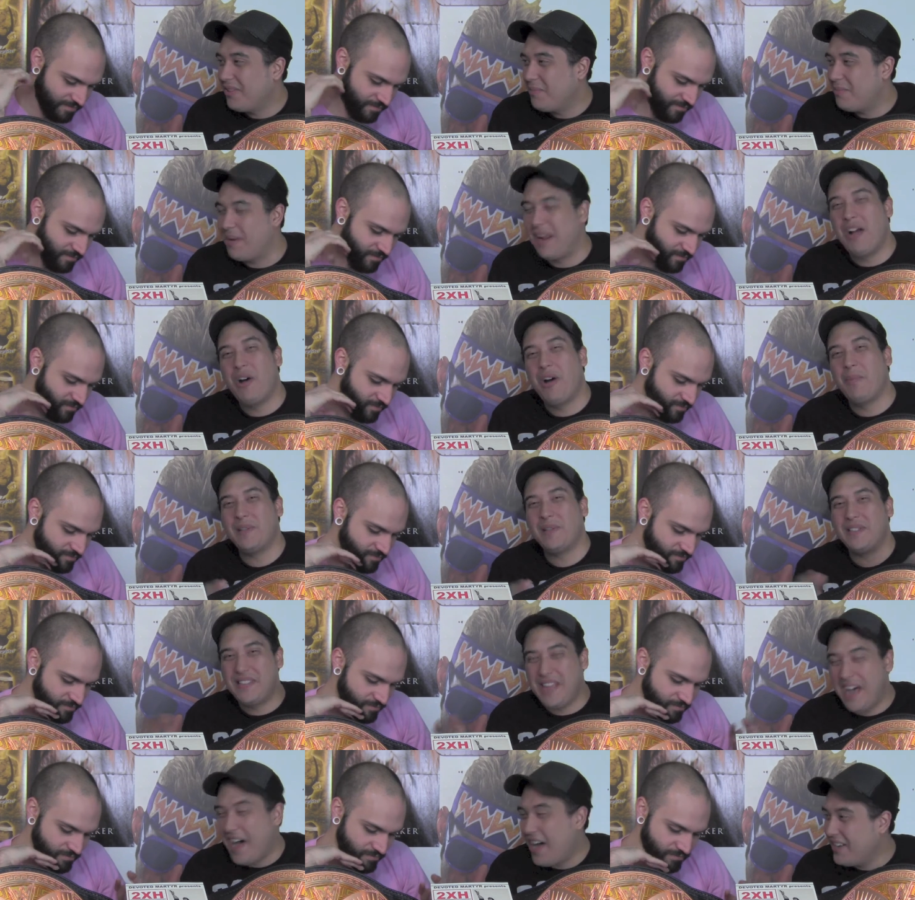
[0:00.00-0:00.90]
Speaker 1: but I hope it's
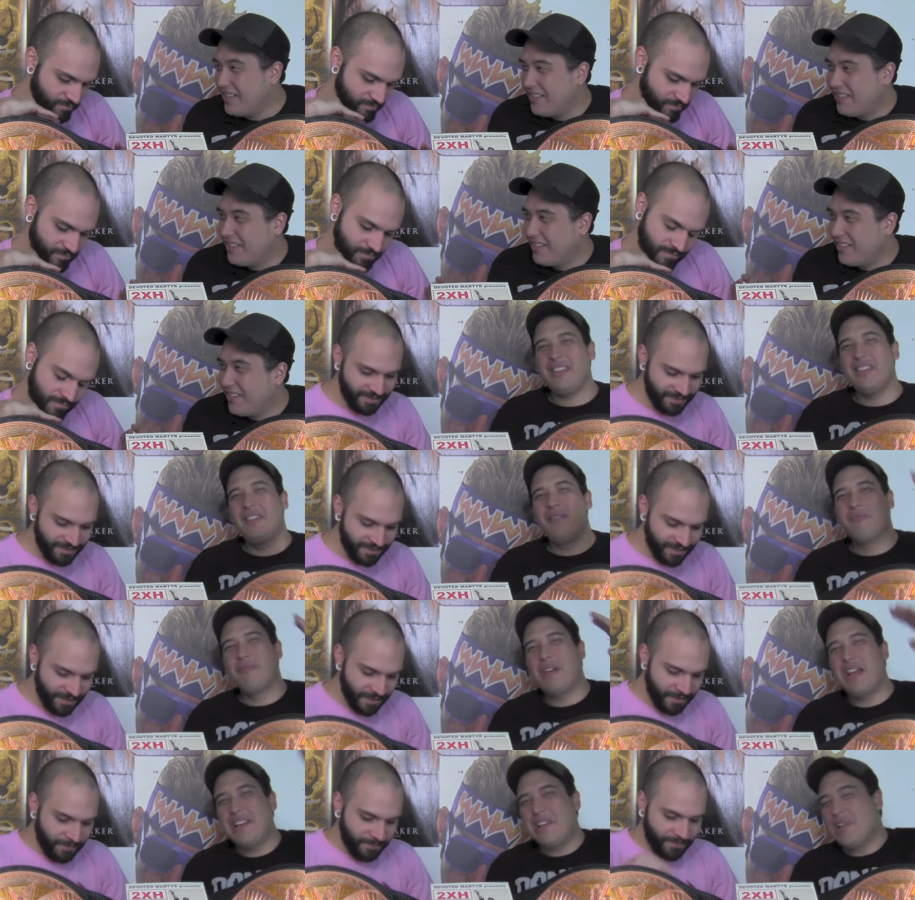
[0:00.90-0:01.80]
not.
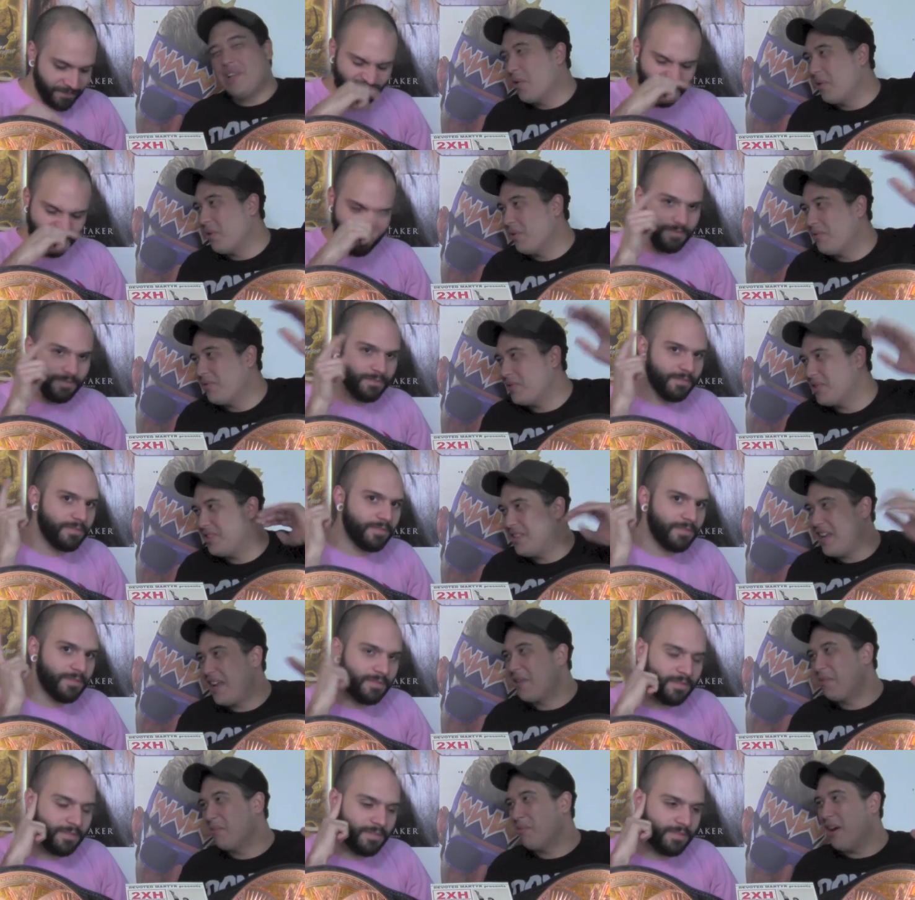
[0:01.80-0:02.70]
Randy Orton versus
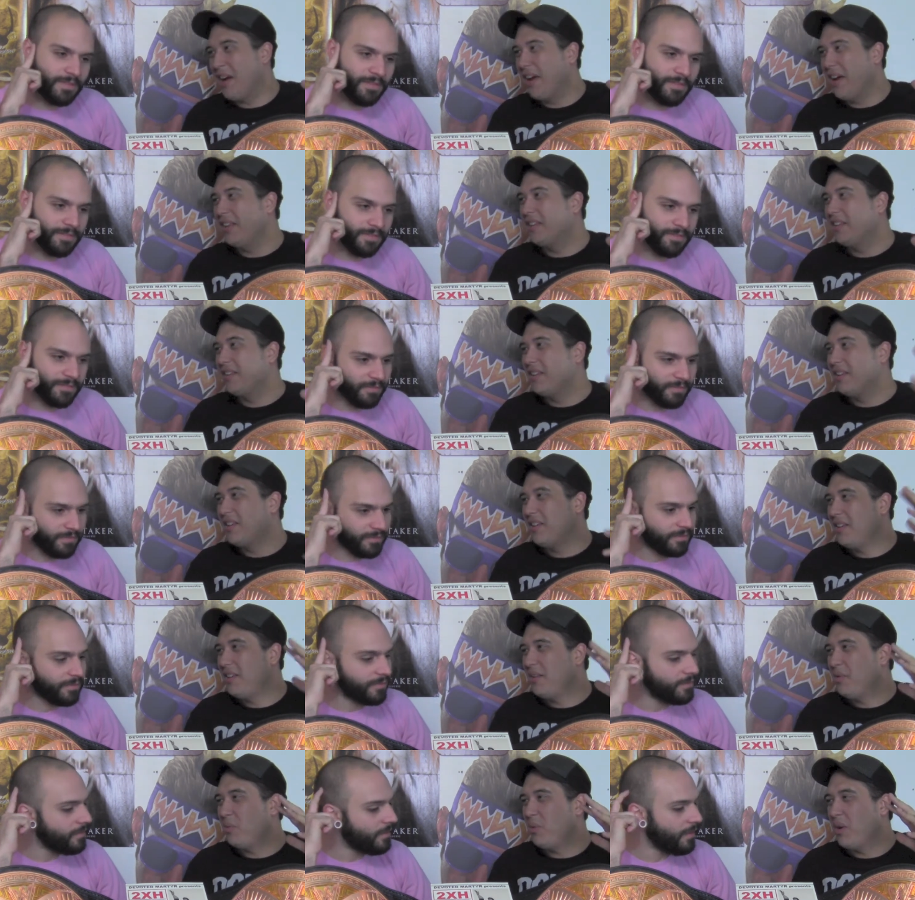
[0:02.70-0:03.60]
Daniel Bryan
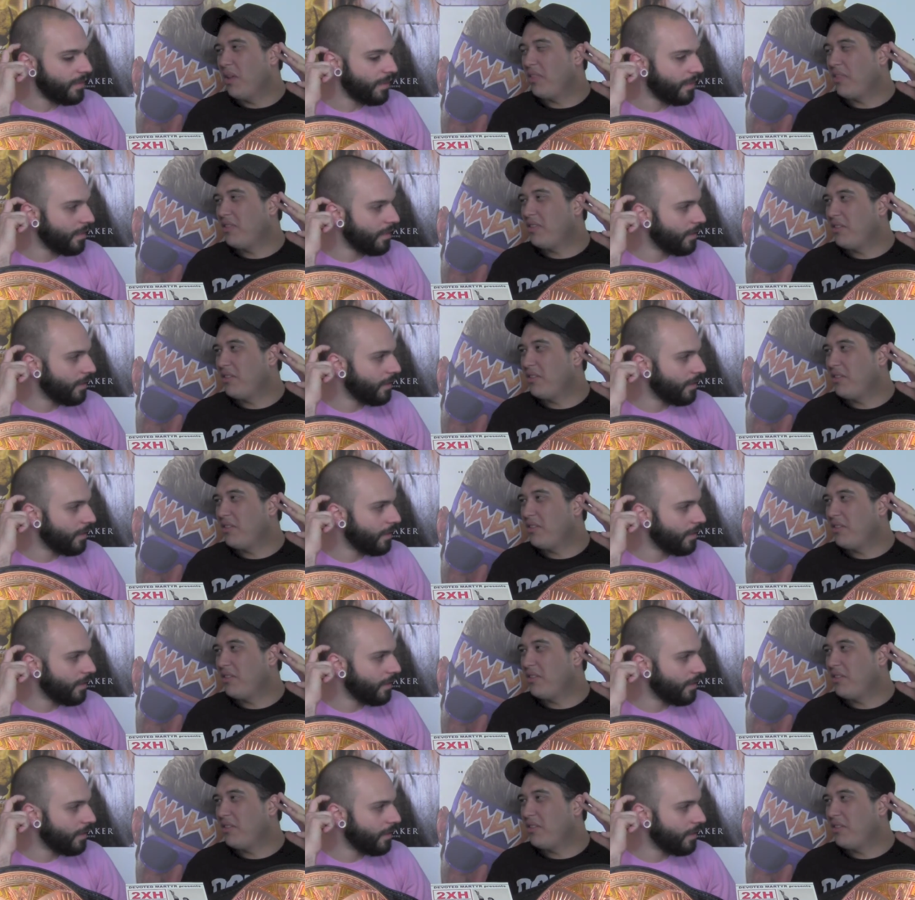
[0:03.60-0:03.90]
with